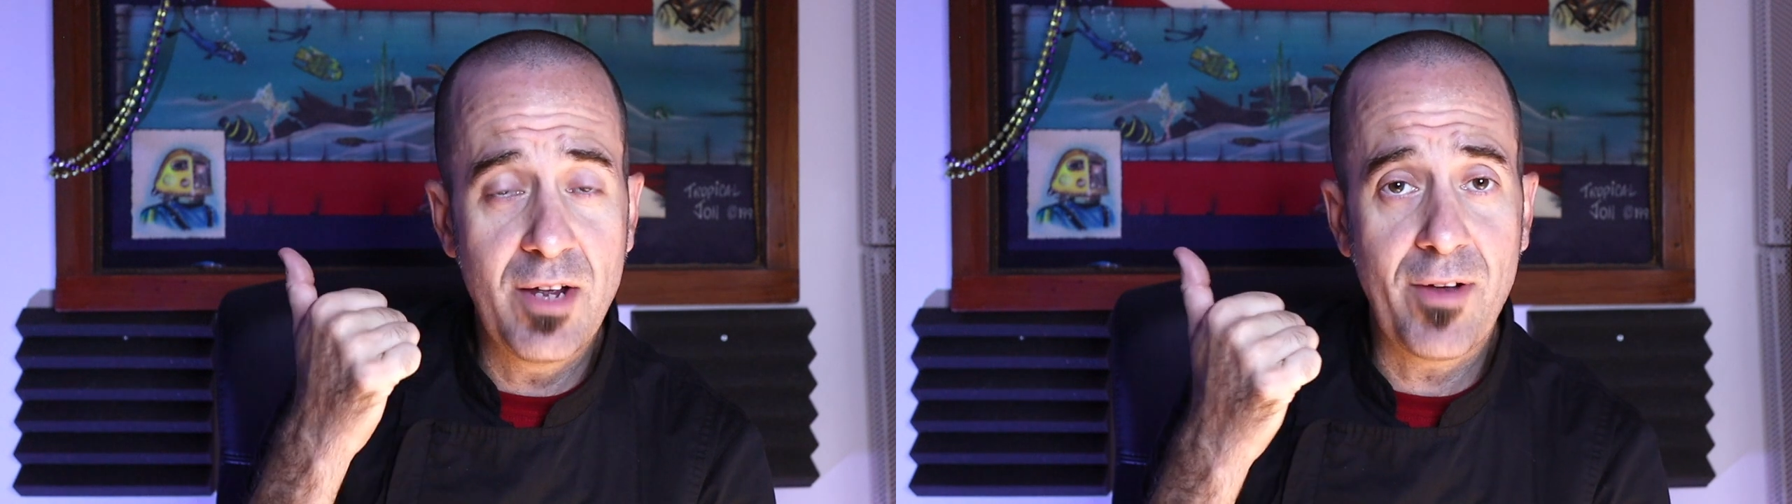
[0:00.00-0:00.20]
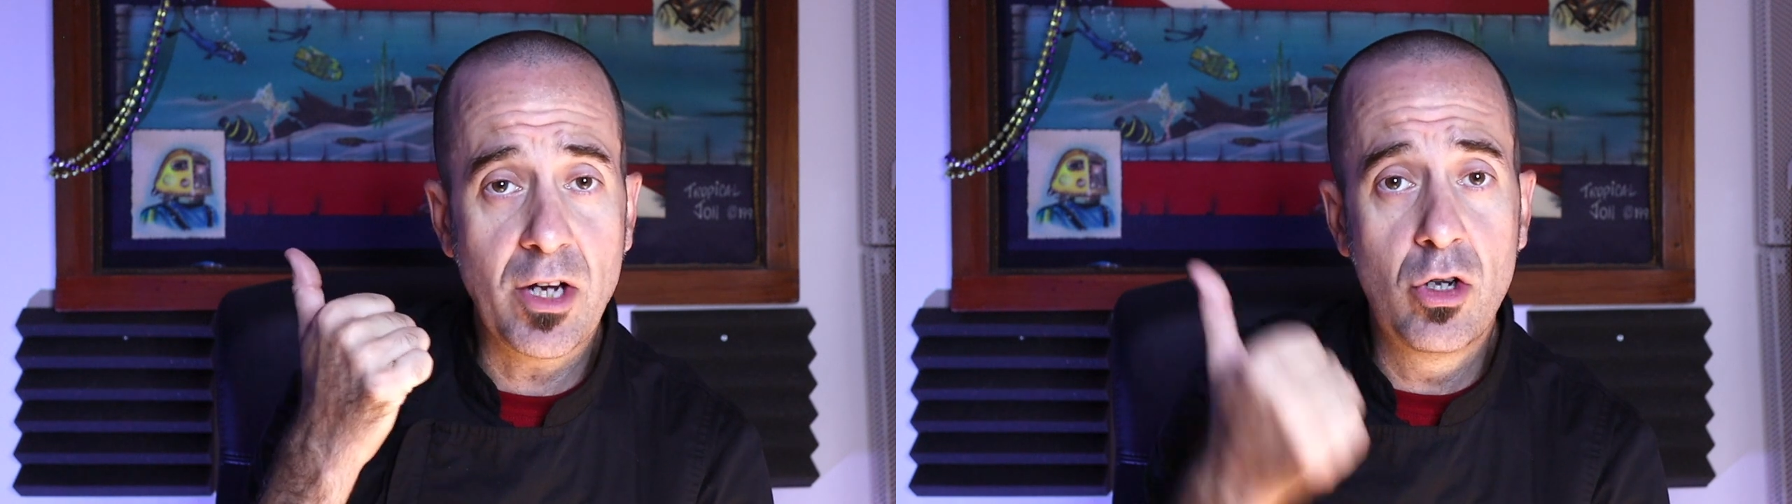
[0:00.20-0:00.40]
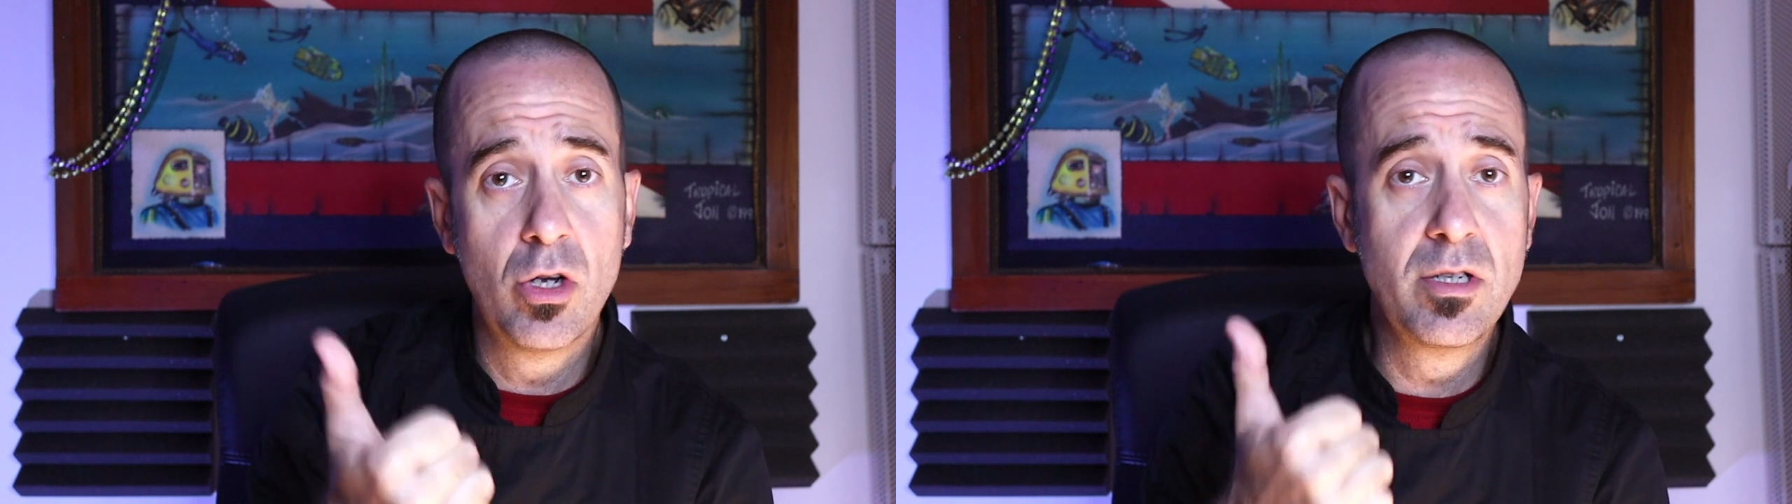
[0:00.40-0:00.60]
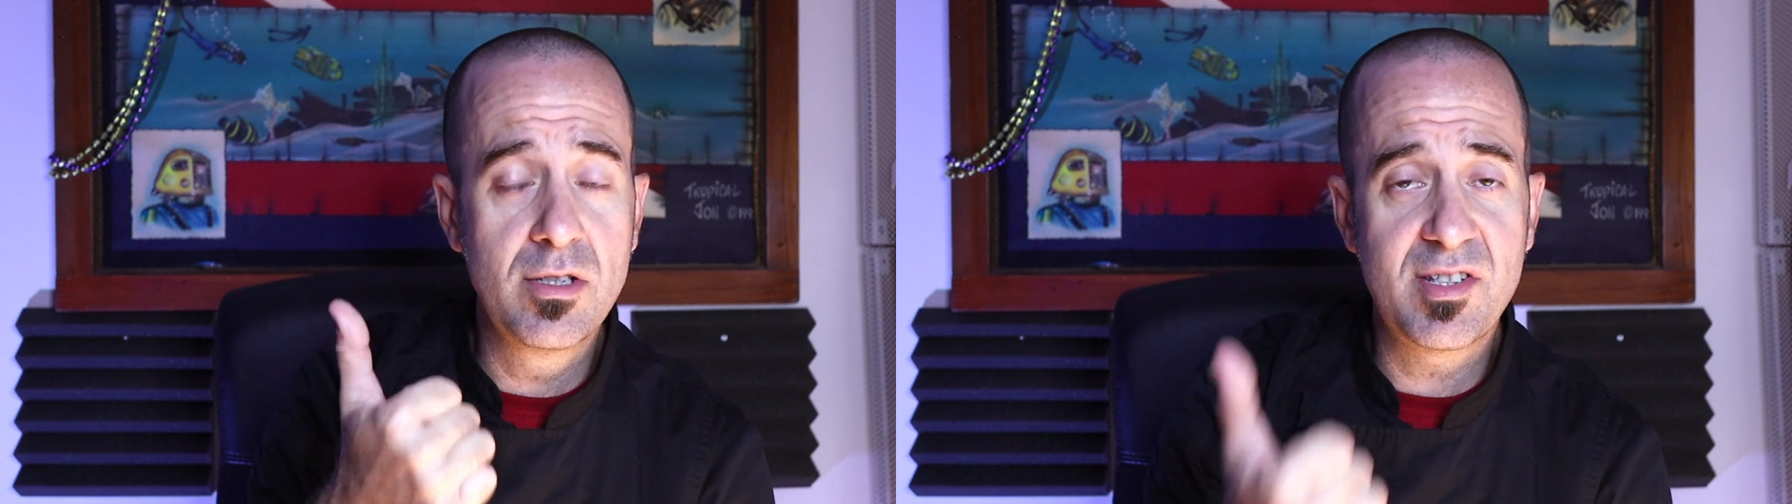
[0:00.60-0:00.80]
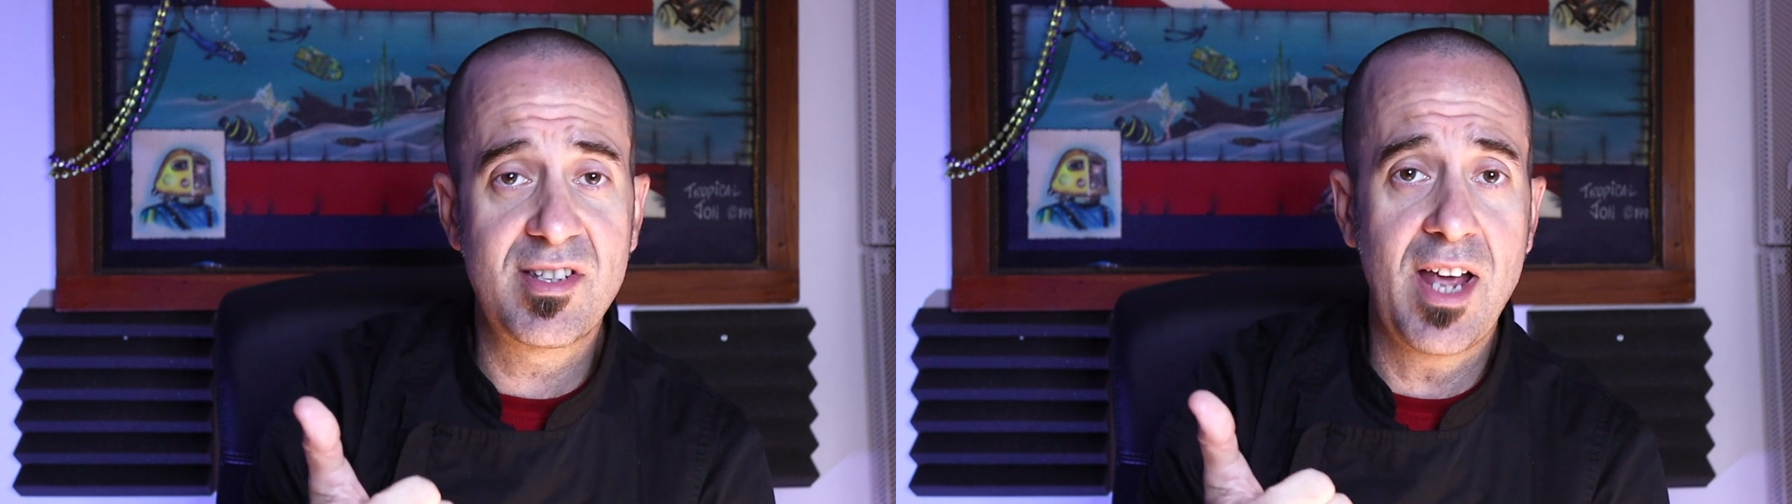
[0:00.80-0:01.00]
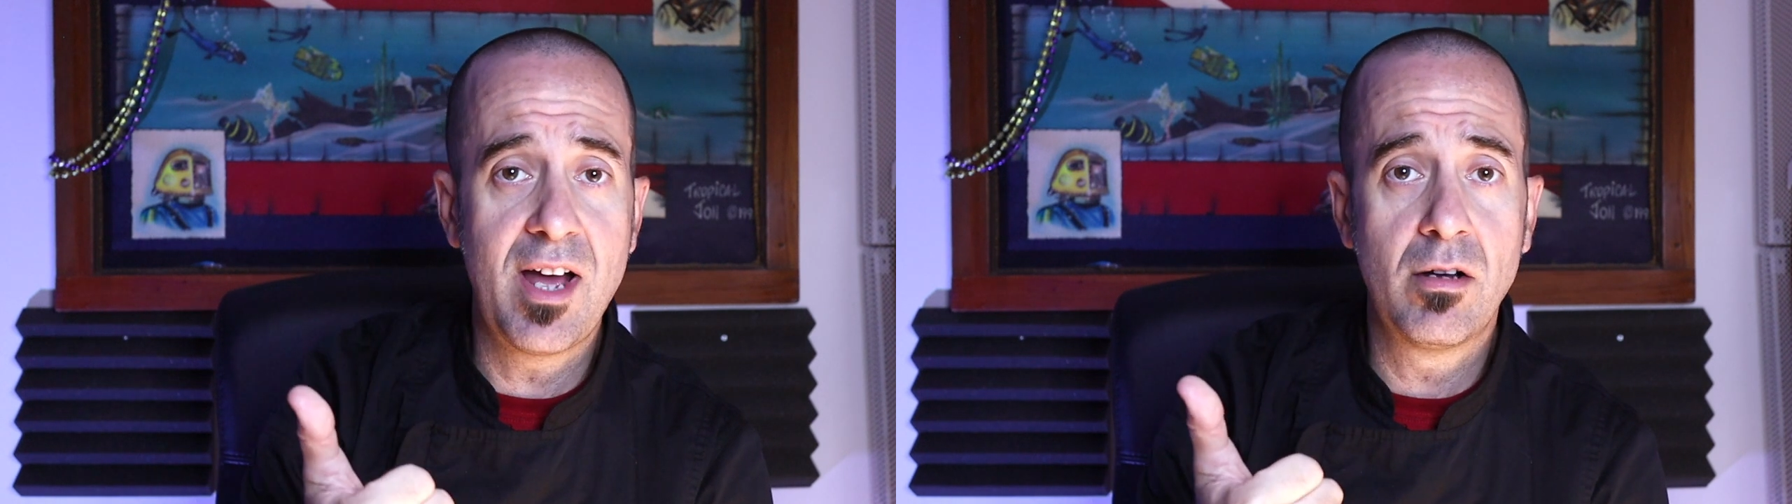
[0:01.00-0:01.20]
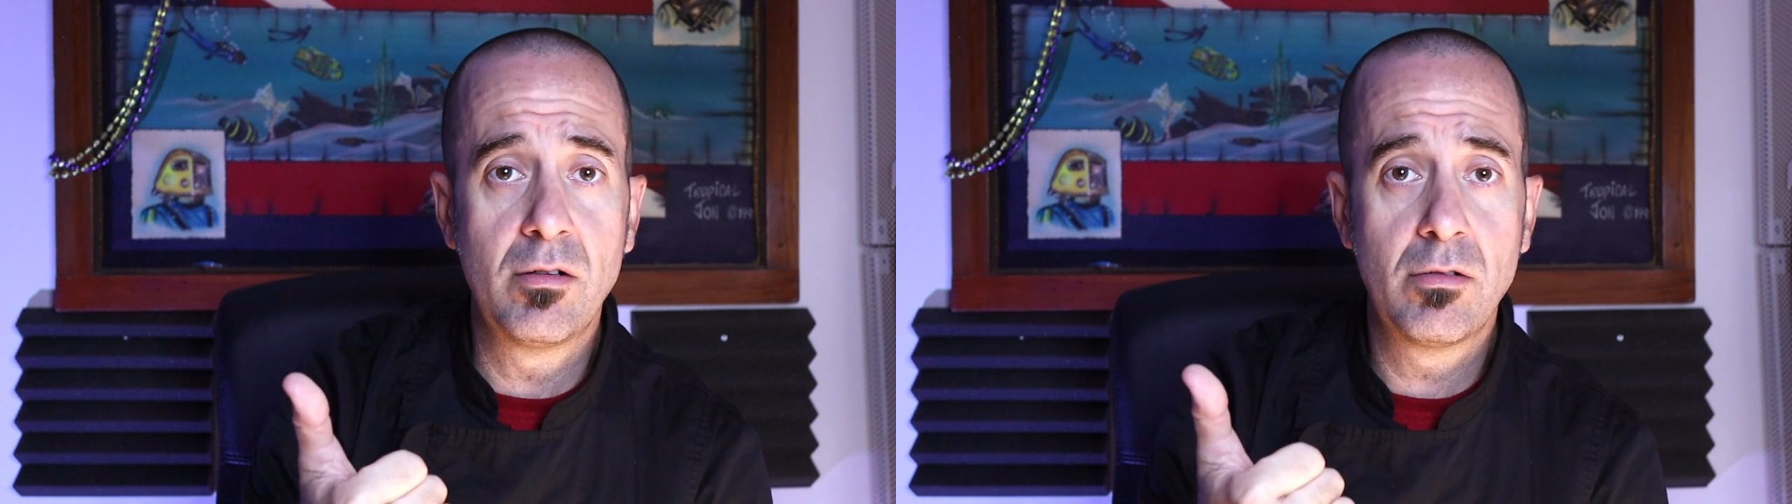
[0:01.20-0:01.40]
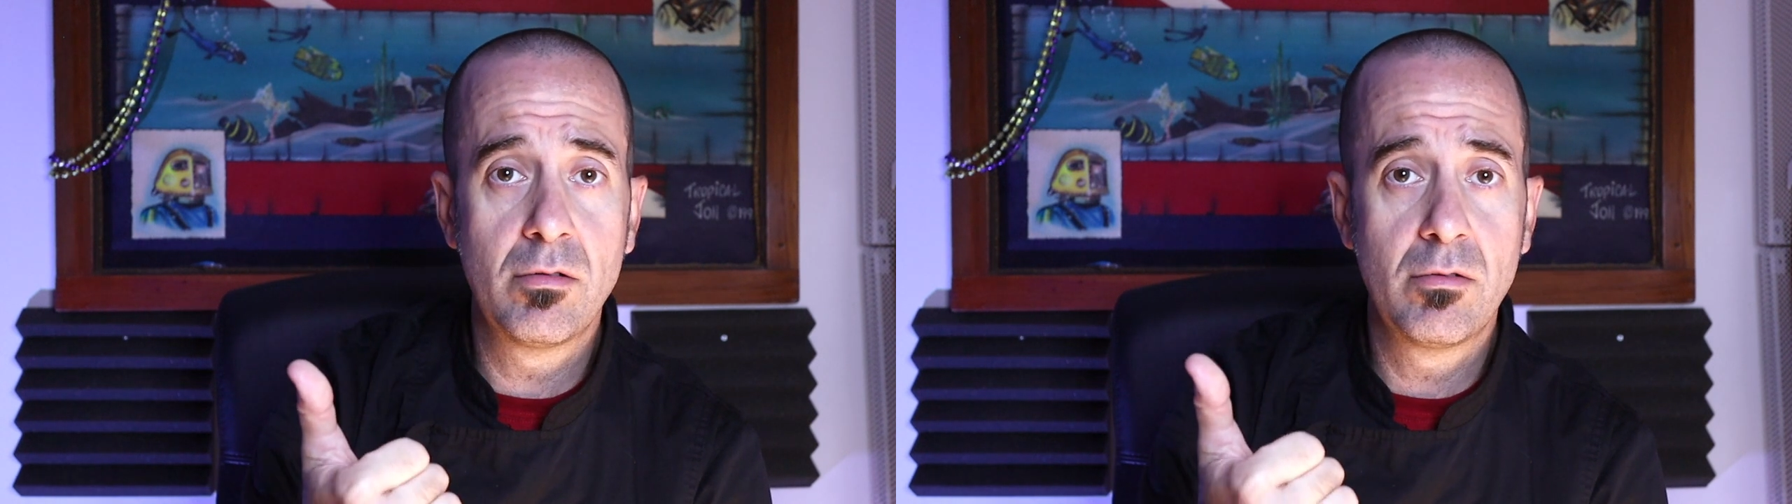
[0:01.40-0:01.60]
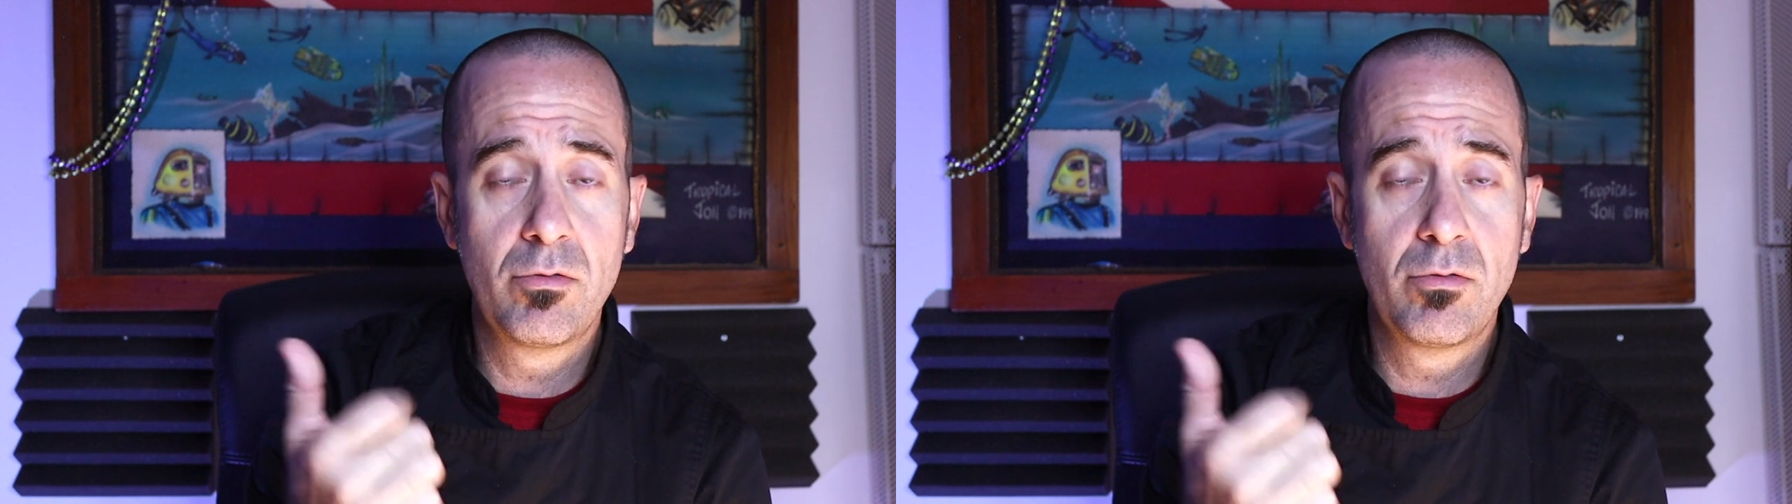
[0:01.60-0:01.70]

if I couldn't sell